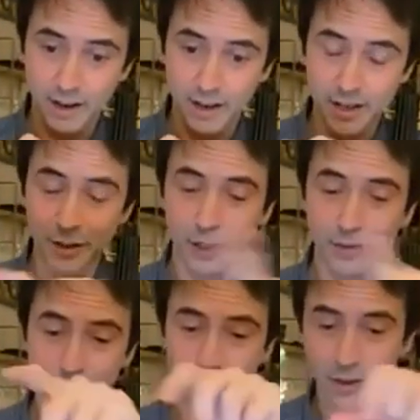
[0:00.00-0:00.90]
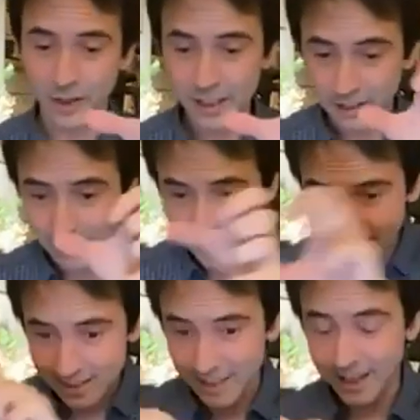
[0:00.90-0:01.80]
In the little
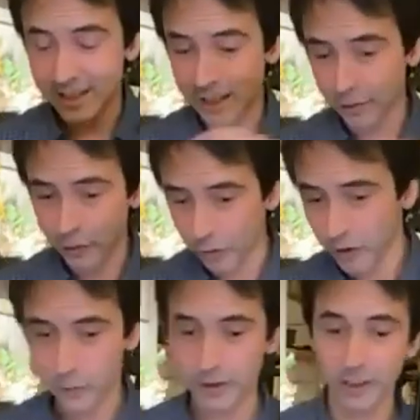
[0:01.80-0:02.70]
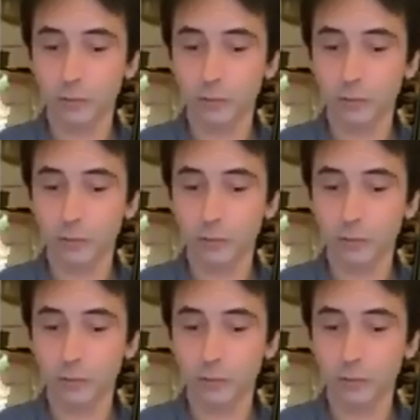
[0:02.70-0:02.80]
cadenza at the end of the first part that